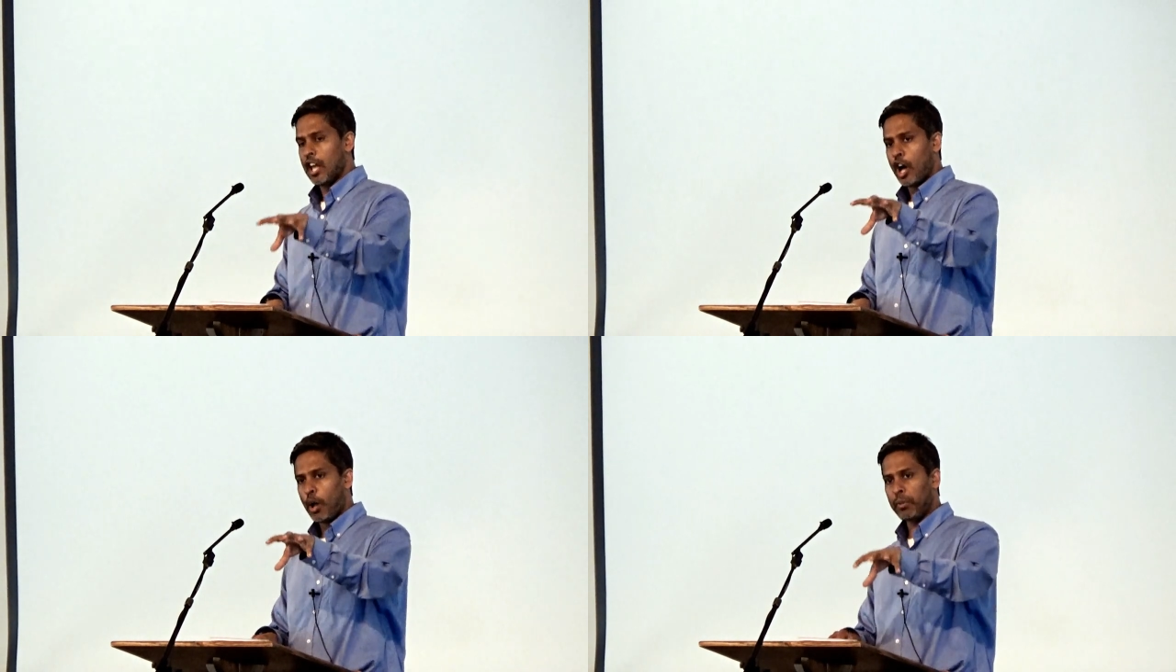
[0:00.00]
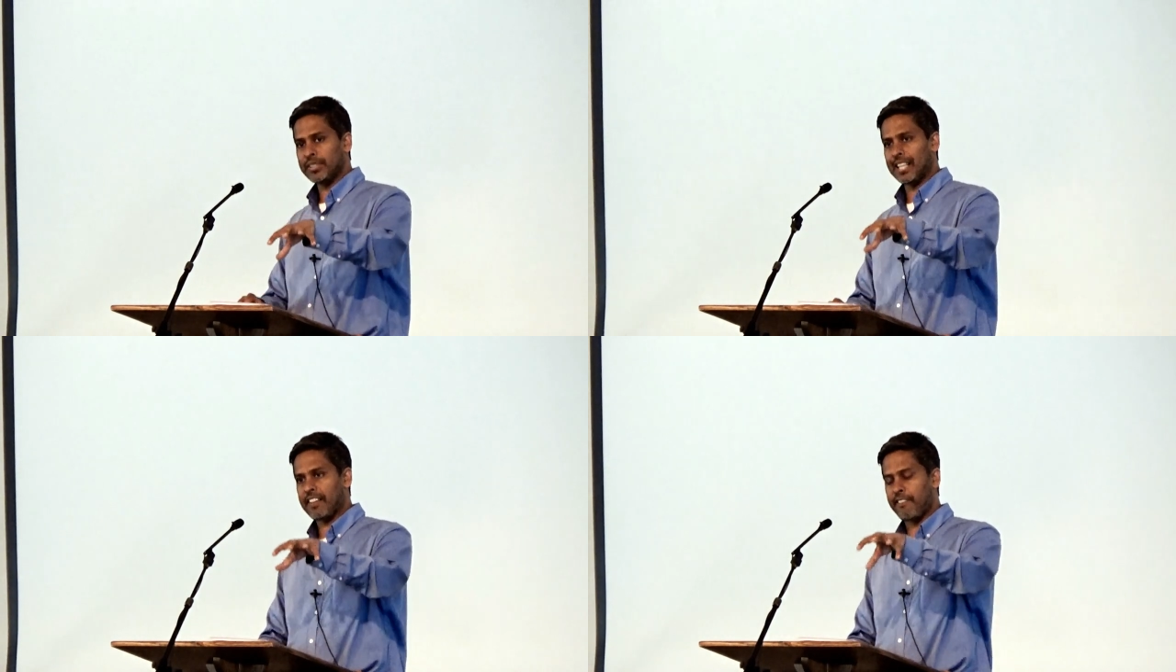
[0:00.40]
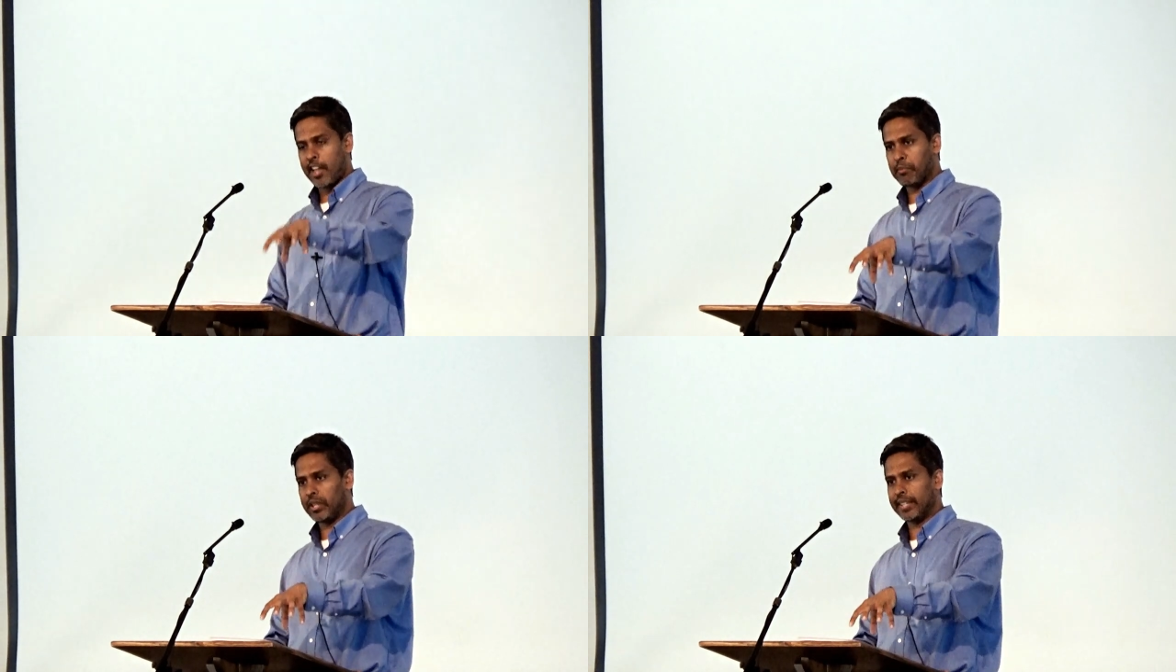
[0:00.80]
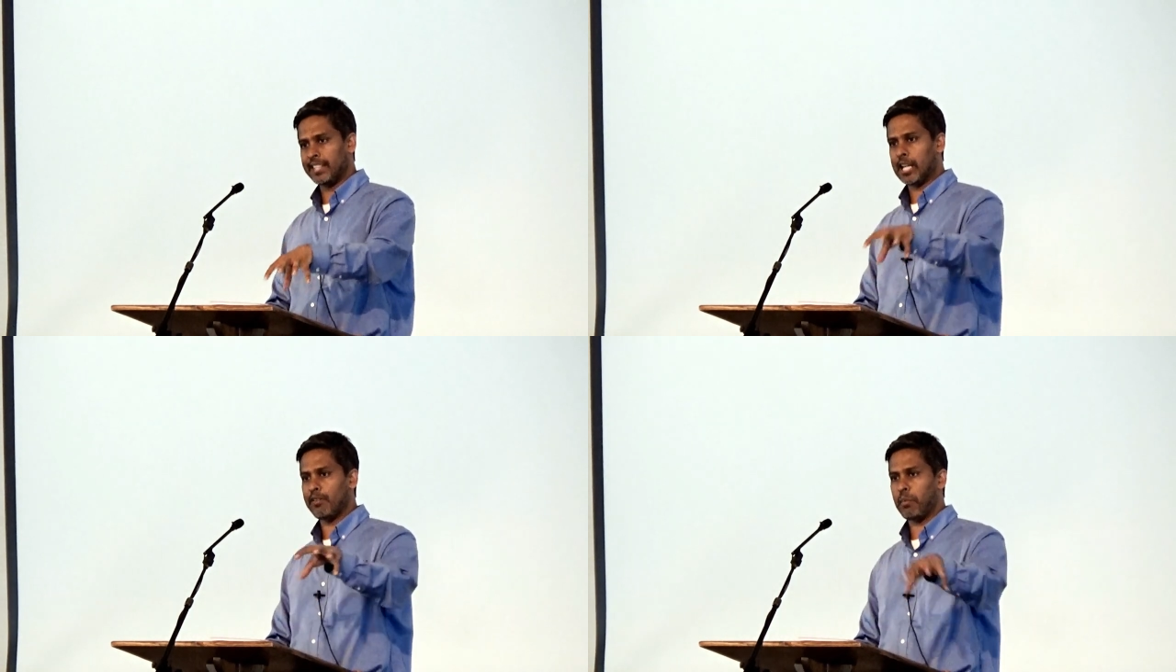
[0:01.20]
almost like families
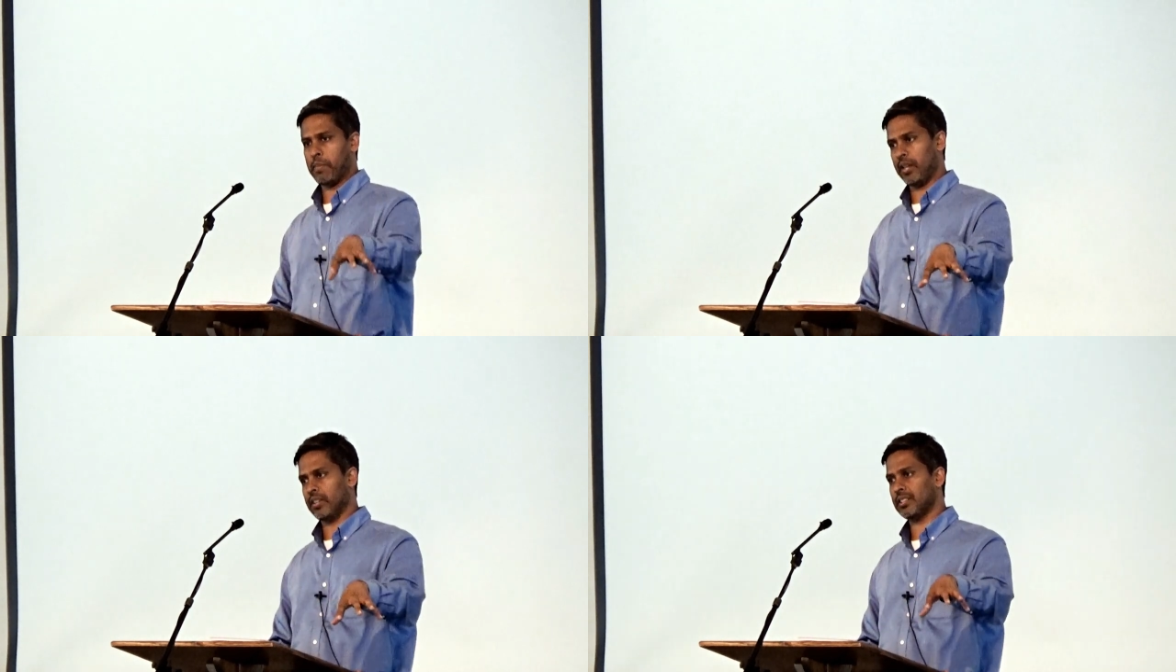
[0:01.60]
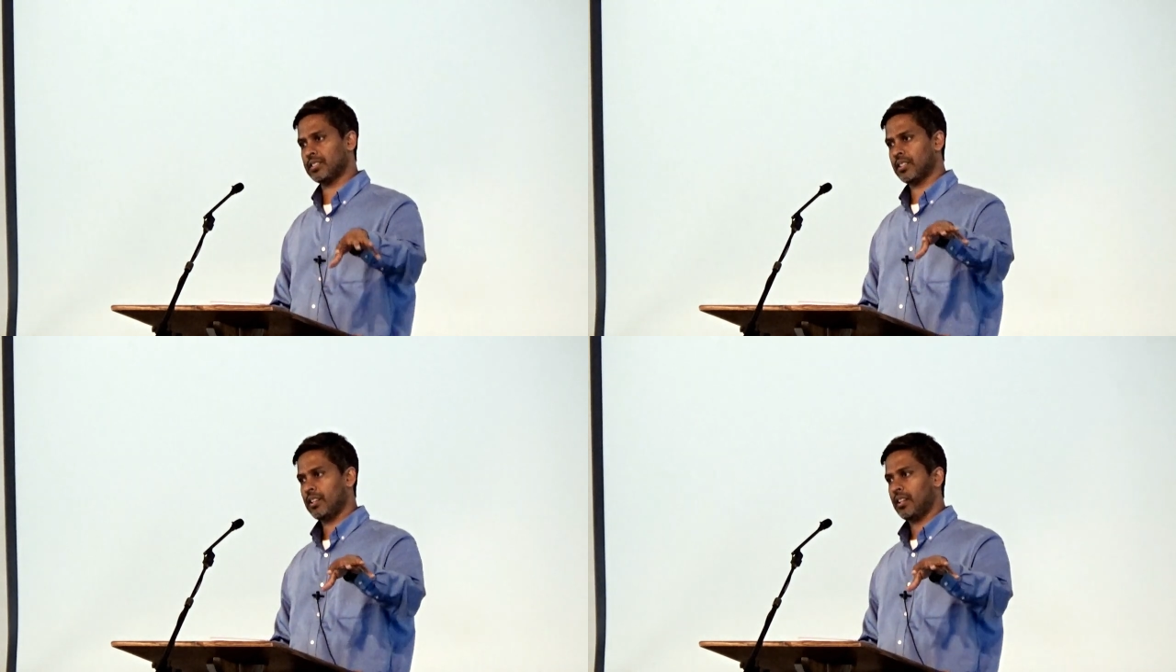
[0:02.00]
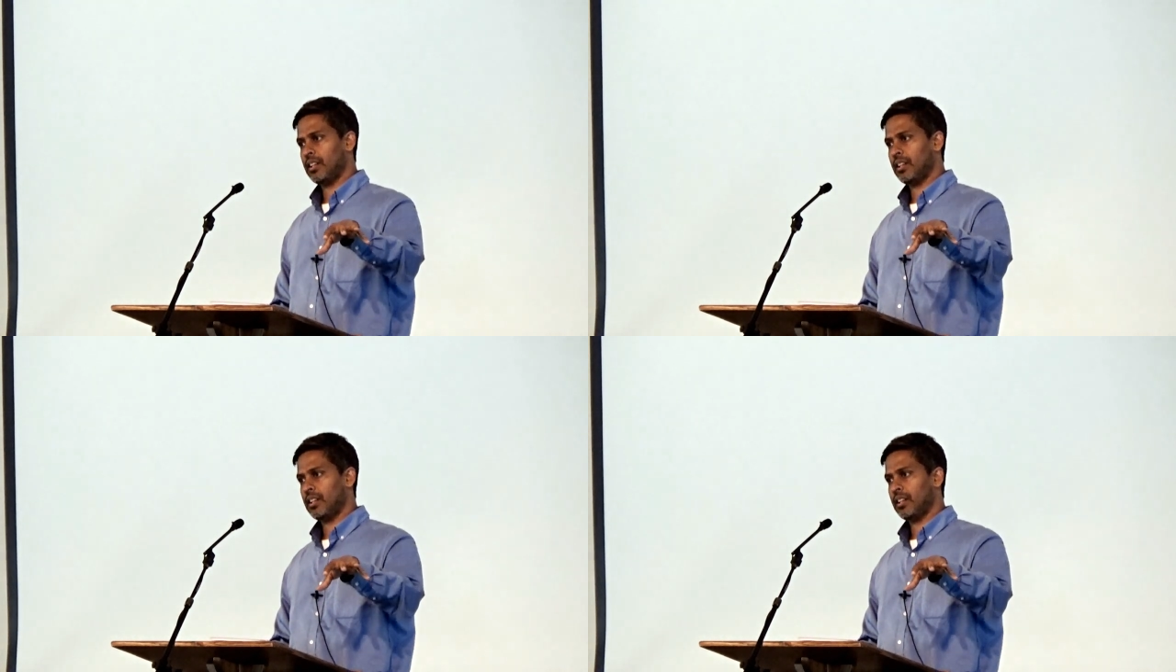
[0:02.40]
think about meals.